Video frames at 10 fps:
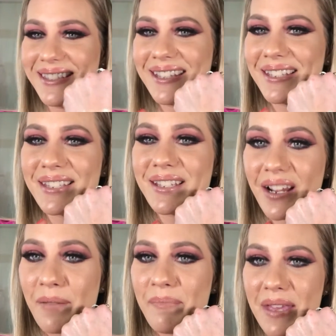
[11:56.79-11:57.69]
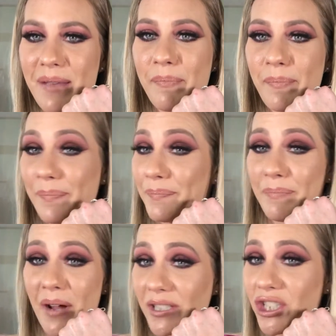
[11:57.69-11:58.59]
This is gonna be
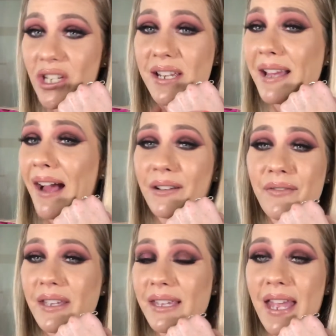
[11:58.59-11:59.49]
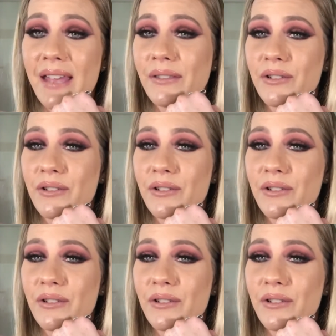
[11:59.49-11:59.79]
punchy out of the gate.